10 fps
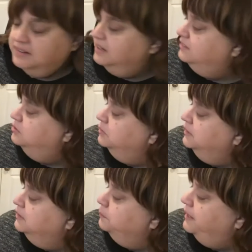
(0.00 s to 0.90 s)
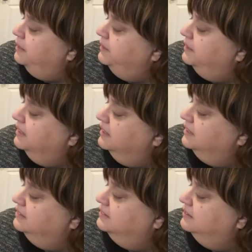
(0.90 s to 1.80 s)
Okay, two little baby
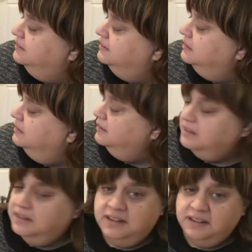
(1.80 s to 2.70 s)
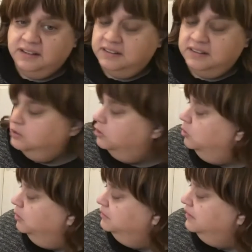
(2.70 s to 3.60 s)
lines to
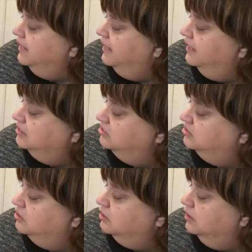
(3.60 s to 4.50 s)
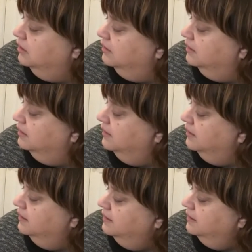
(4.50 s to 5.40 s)
hold a circle
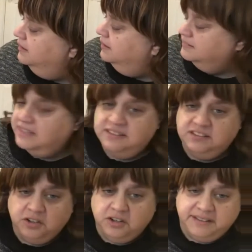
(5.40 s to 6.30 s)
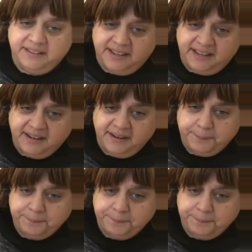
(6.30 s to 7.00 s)
because that's his dog tag.